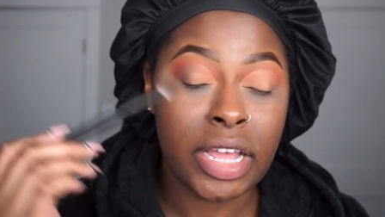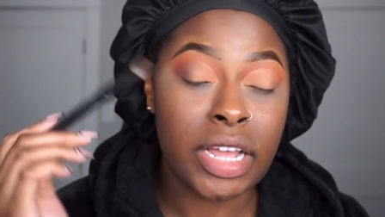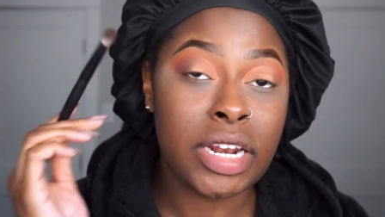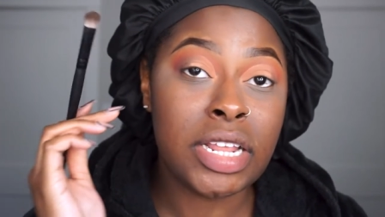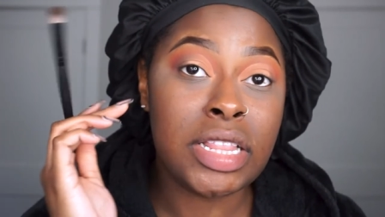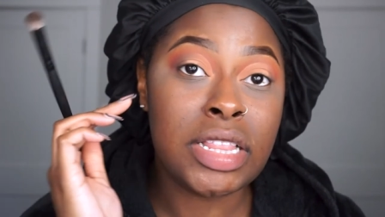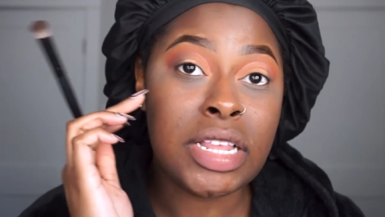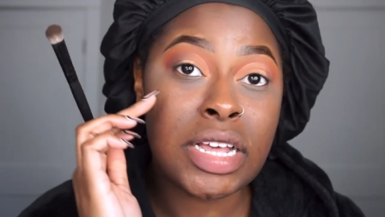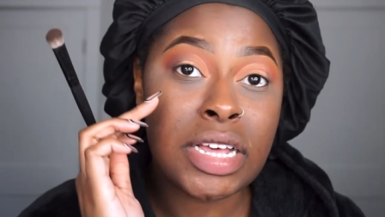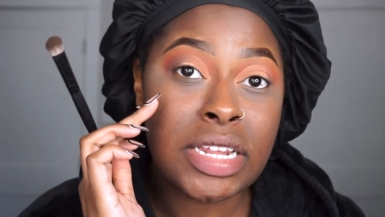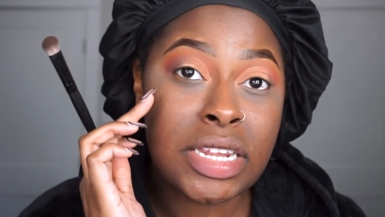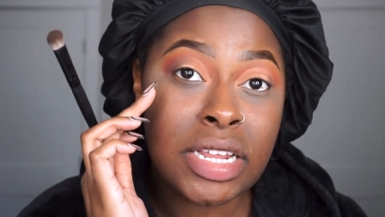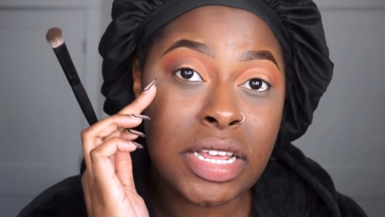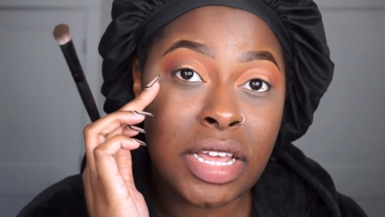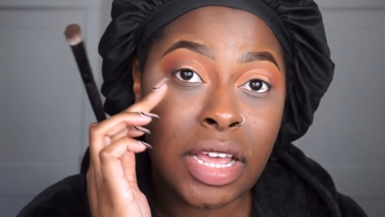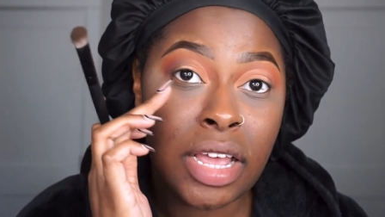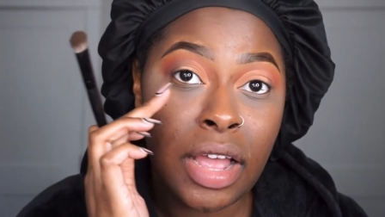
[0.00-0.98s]
And it
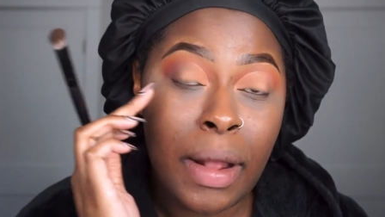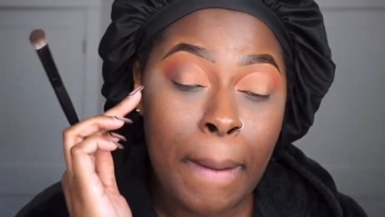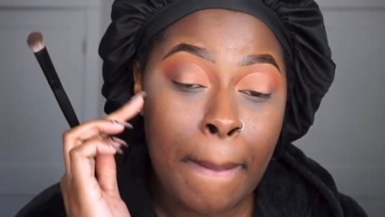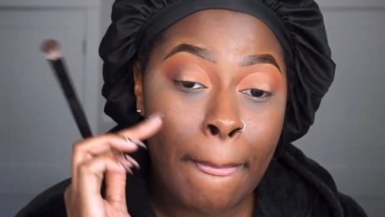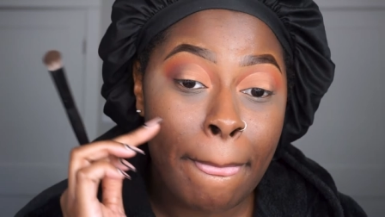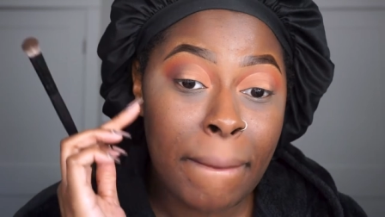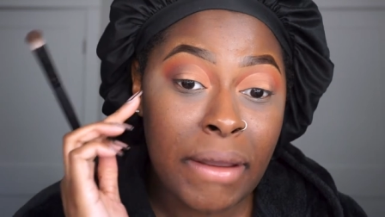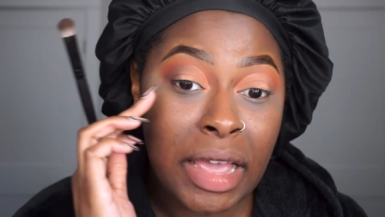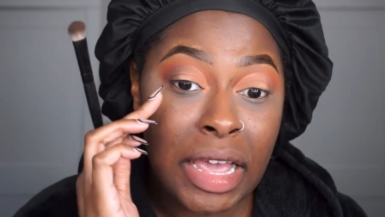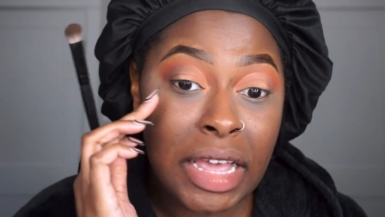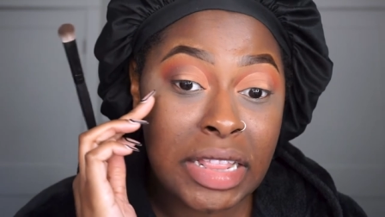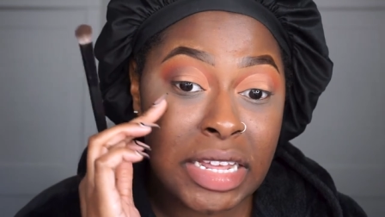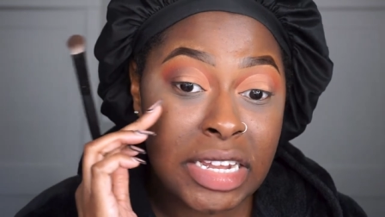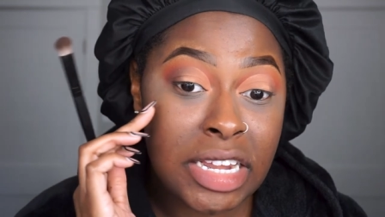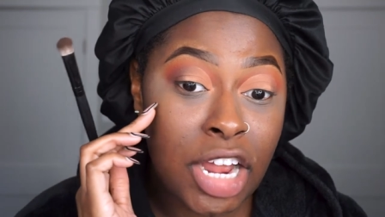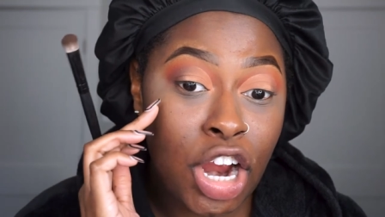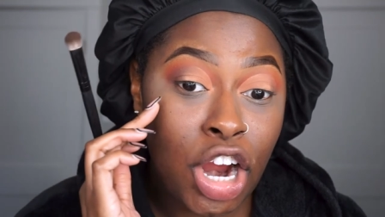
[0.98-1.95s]
doesn't it
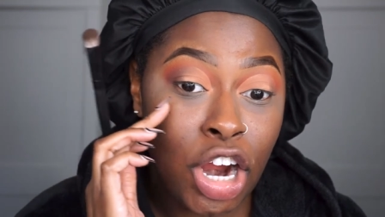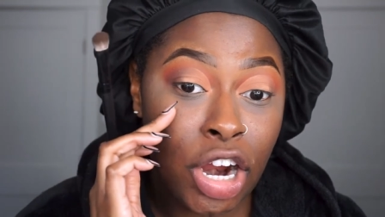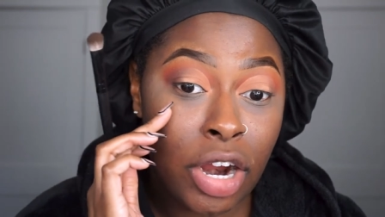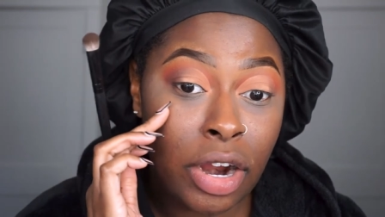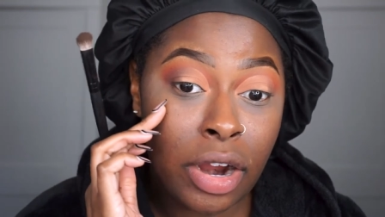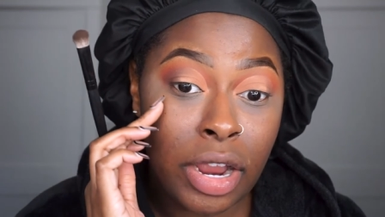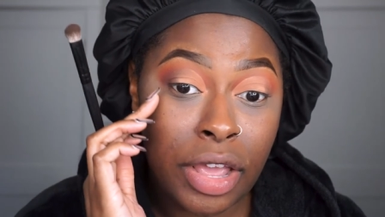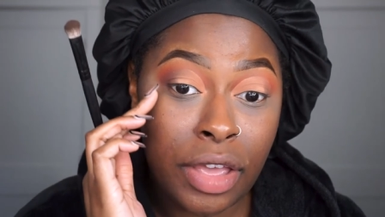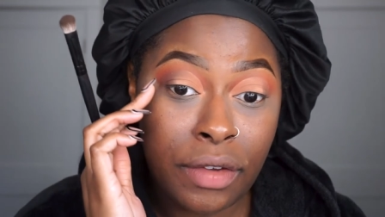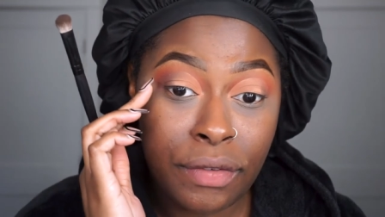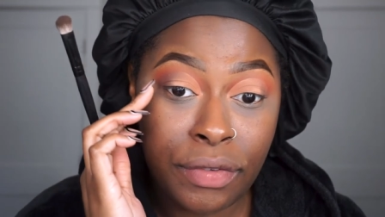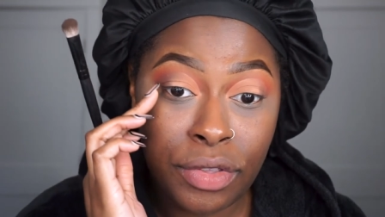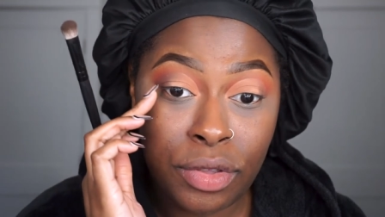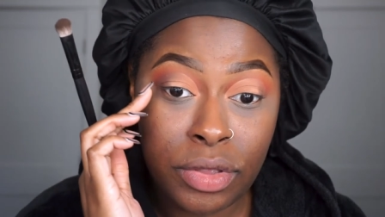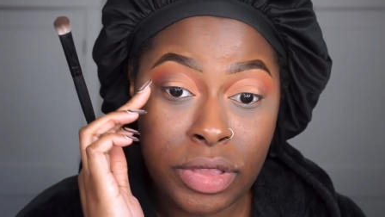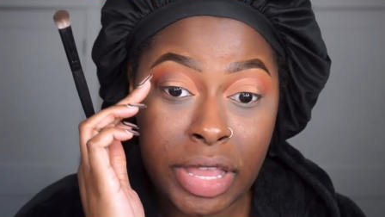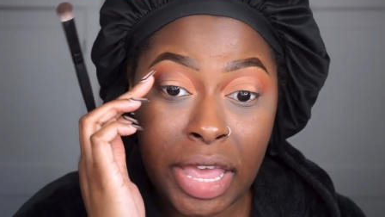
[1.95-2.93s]
doesn't hurt
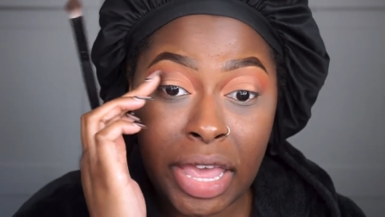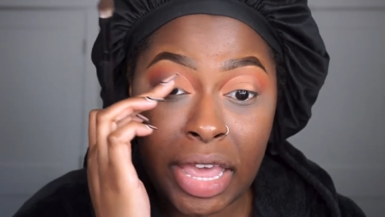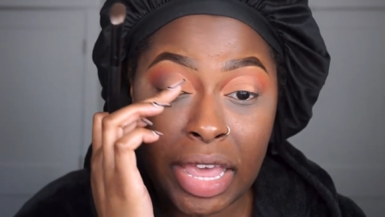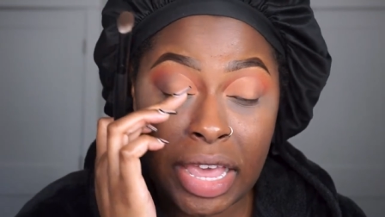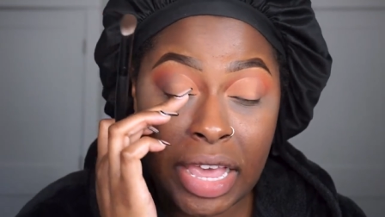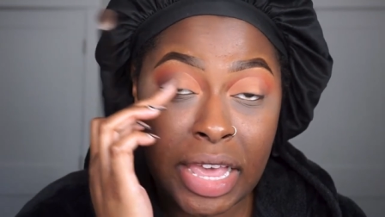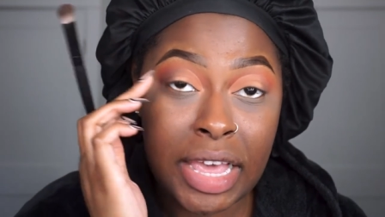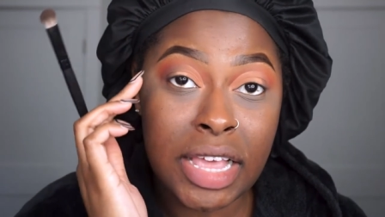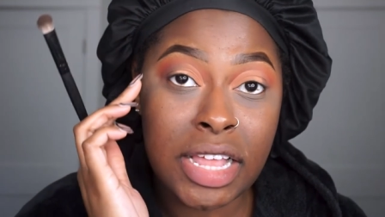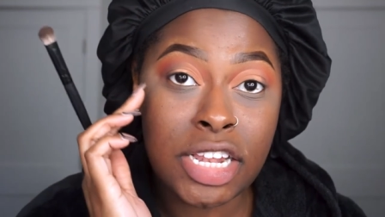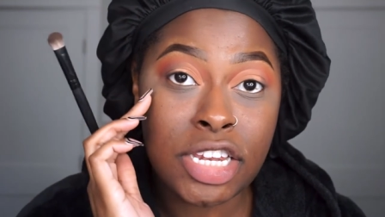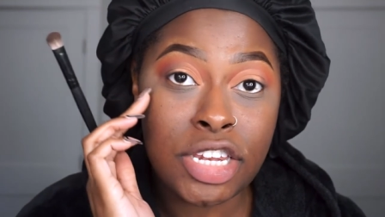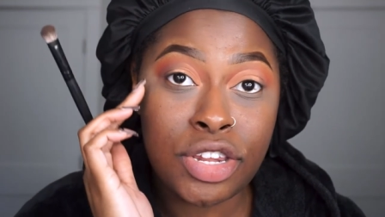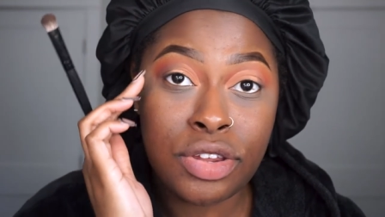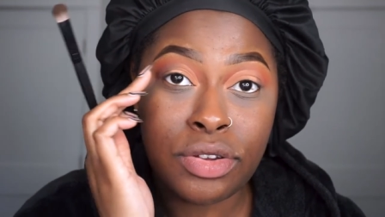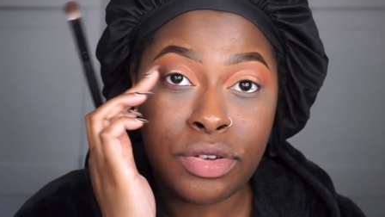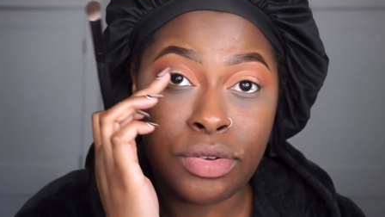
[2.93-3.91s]
if you take it
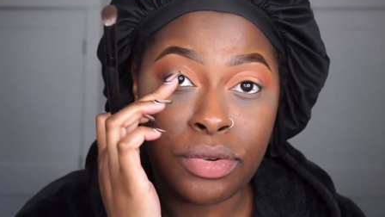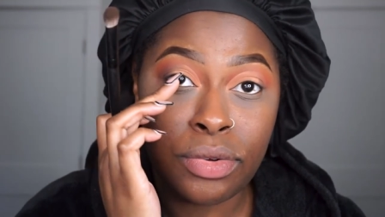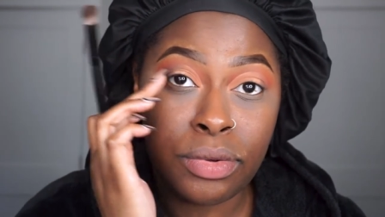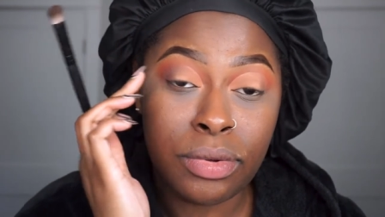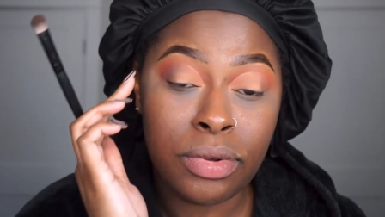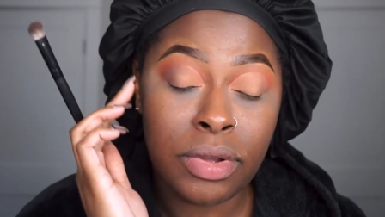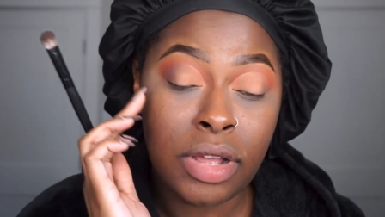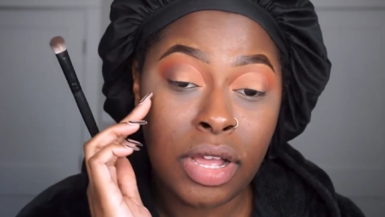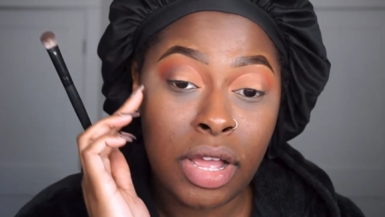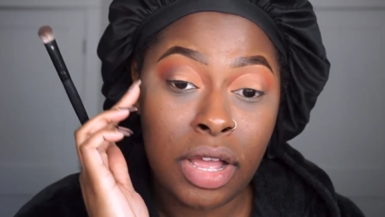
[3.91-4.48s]
into